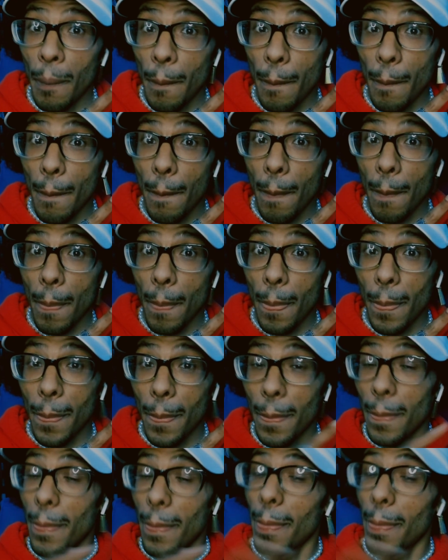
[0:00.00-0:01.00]

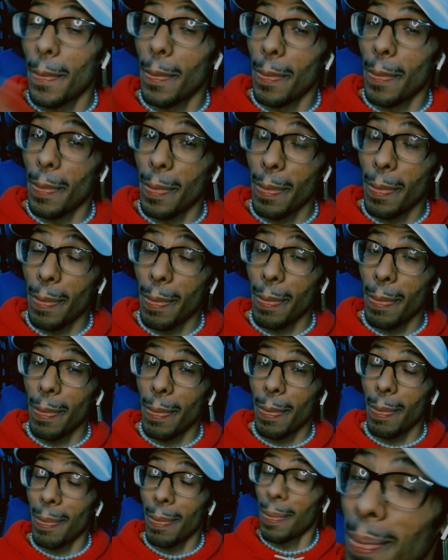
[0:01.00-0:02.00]

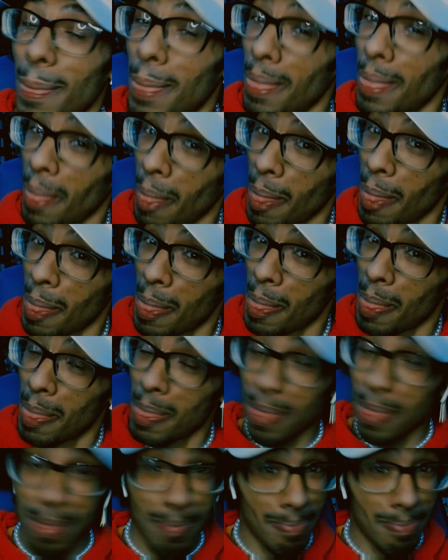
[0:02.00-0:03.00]

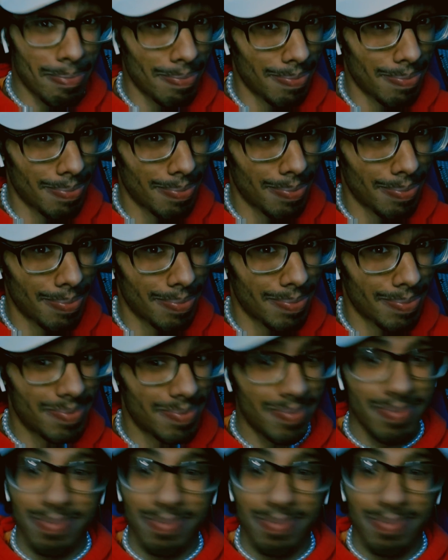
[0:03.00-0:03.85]
Nothing is said.